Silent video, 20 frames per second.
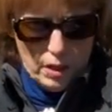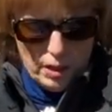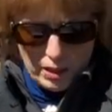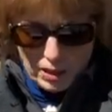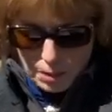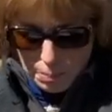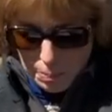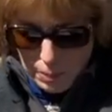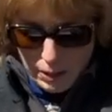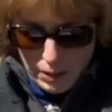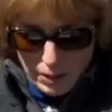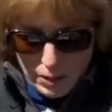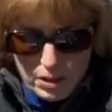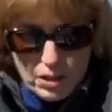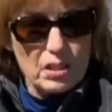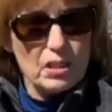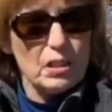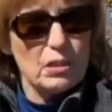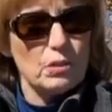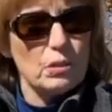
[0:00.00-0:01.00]

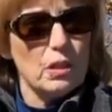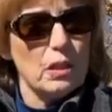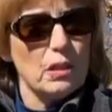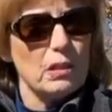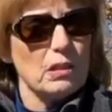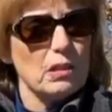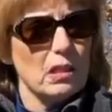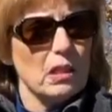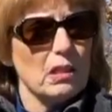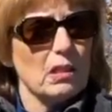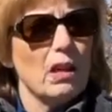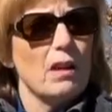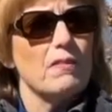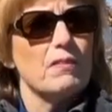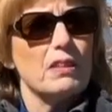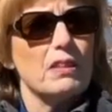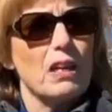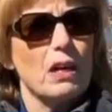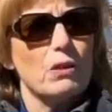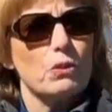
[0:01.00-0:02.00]
experience and
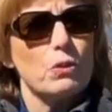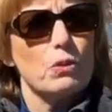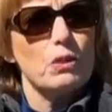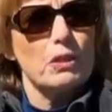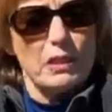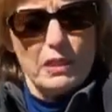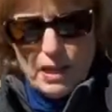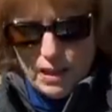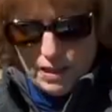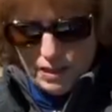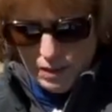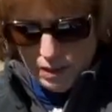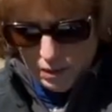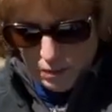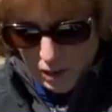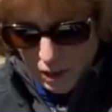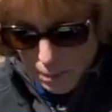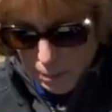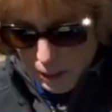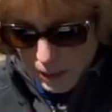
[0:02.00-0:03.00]
love the outdoors and then
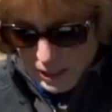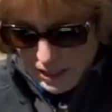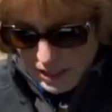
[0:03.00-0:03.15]
thereby